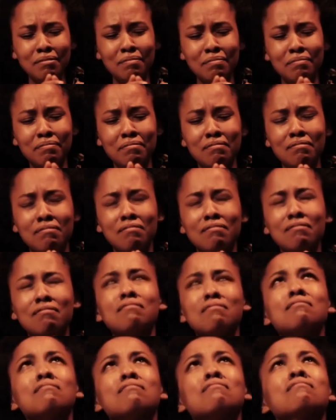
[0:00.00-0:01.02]
listening to their
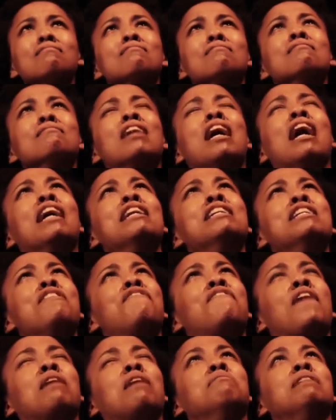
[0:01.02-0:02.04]
stories, I'm like, why
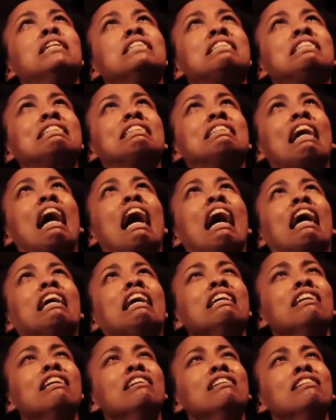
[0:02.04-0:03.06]
don't I know about
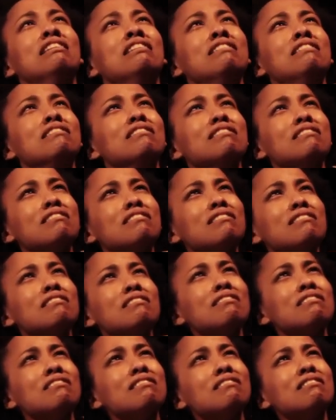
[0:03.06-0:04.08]
this? Because
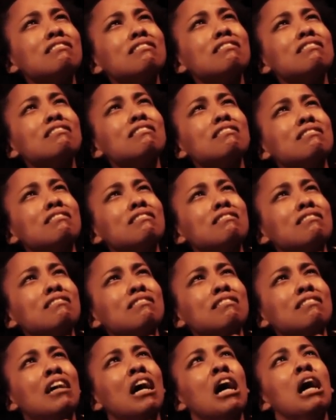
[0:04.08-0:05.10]
what became
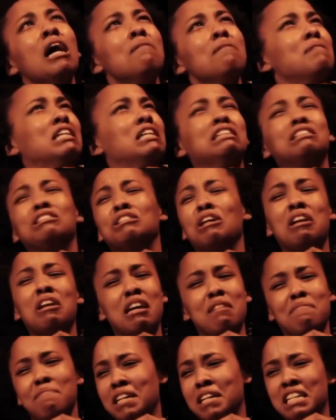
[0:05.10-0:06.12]
apparent to me was
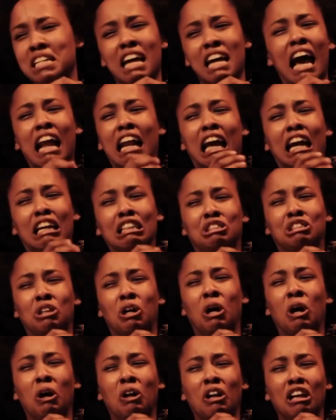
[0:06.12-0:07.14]
HIV was such a
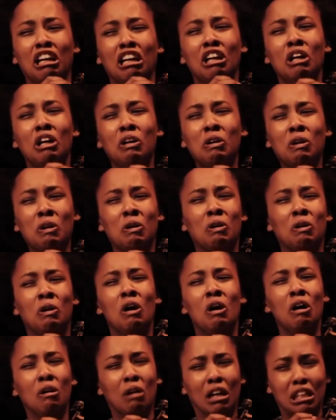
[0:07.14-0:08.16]
small part
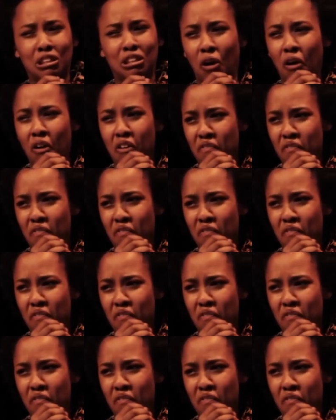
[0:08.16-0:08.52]
of the bigger